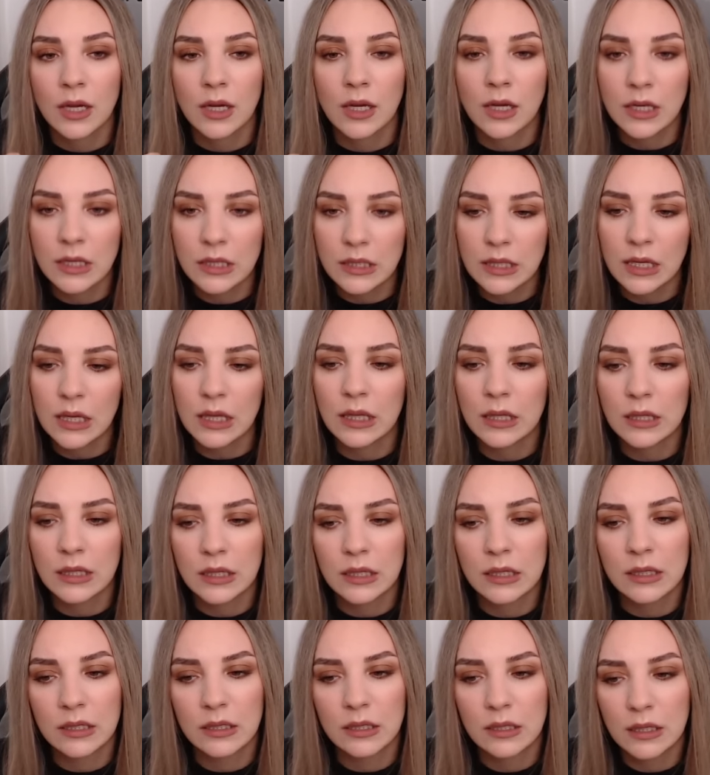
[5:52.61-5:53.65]
you can tell that
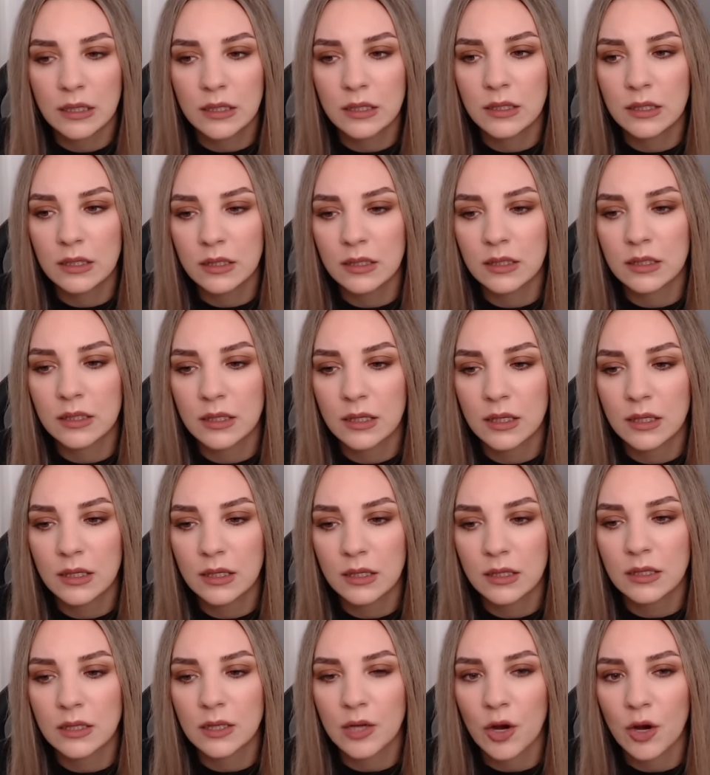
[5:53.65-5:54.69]
it, it does it
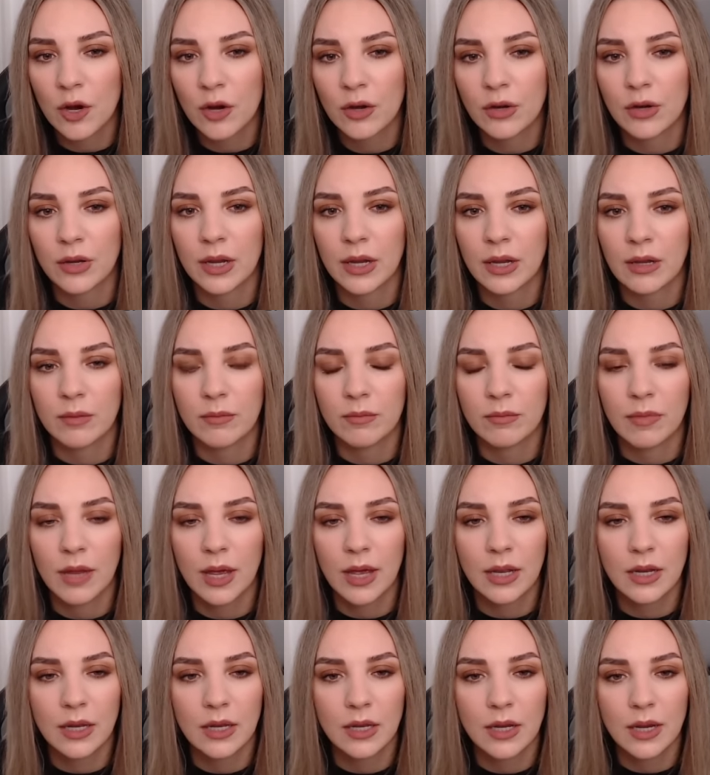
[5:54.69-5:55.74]
does hurt him,
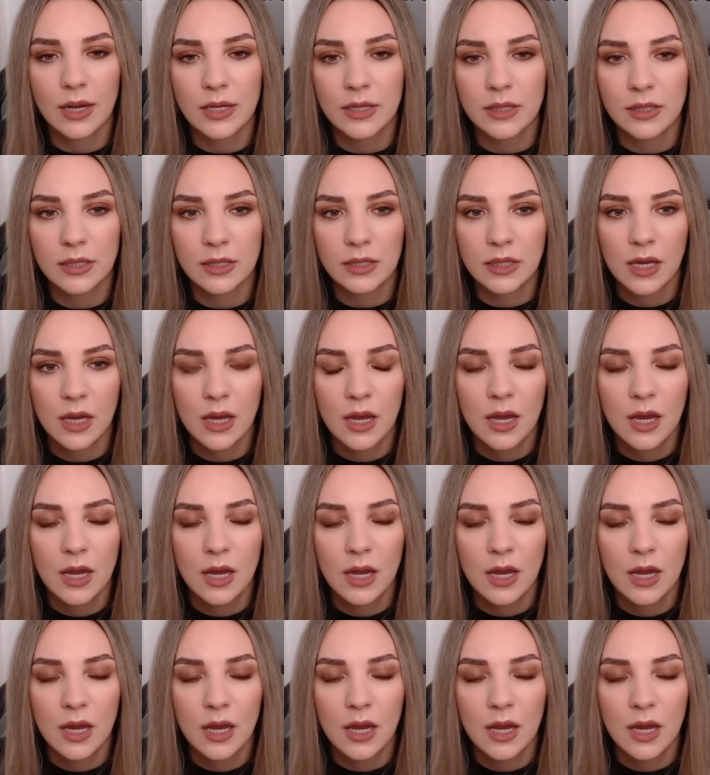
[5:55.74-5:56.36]
and it, it's